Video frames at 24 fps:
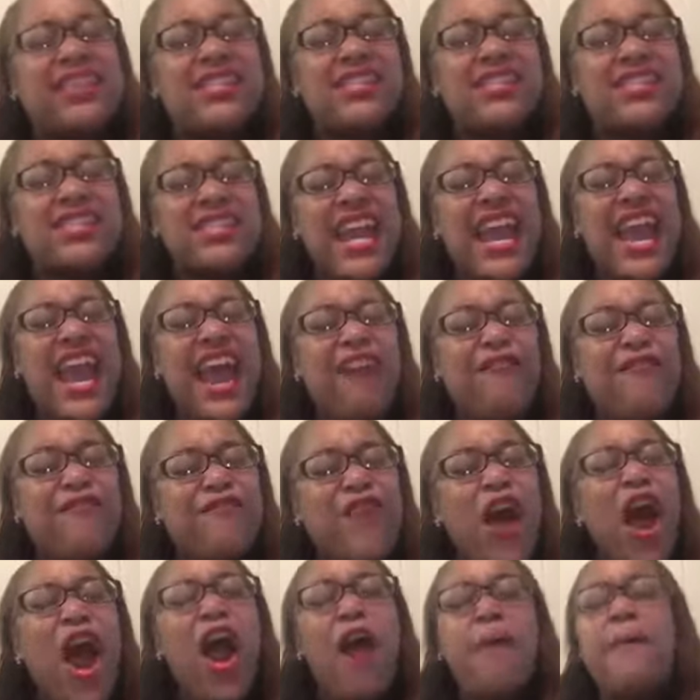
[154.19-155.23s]
to stand
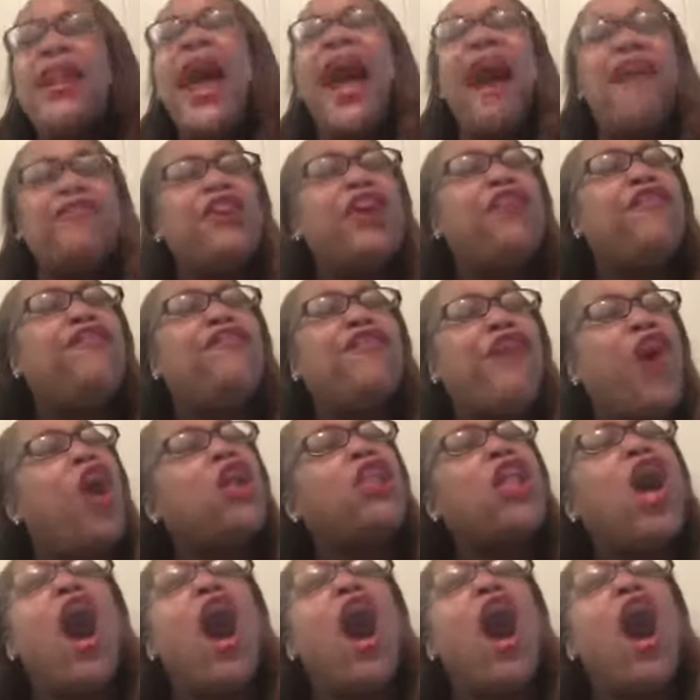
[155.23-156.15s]
firm and have the full